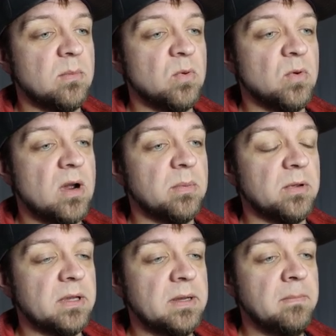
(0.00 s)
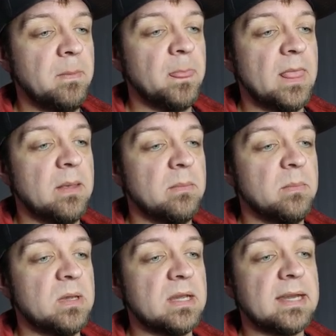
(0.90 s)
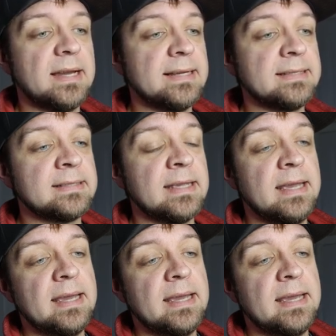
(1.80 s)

properly because